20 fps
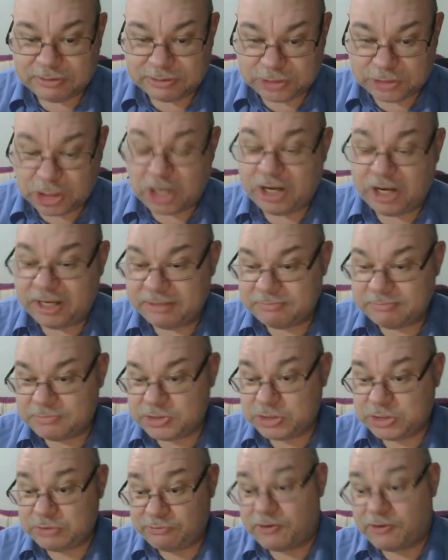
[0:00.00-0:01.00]

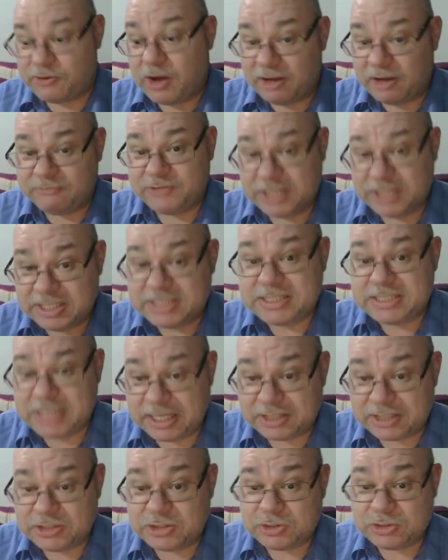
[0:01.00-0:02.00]
times
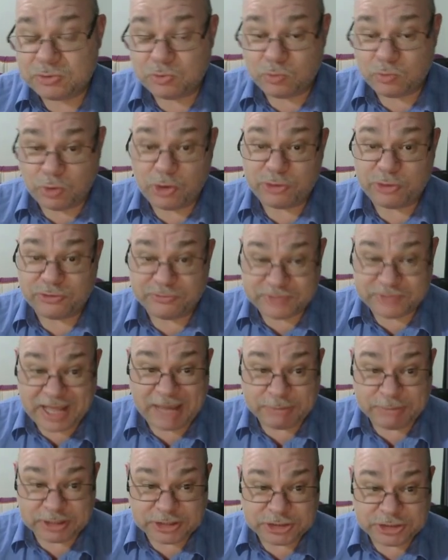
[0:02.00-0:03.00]
5d6 worth of
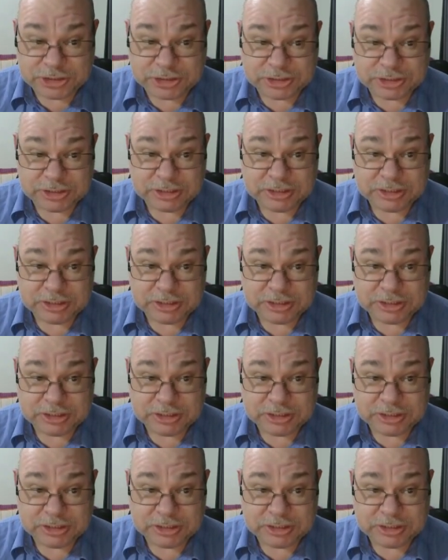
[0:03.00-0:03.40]
damage,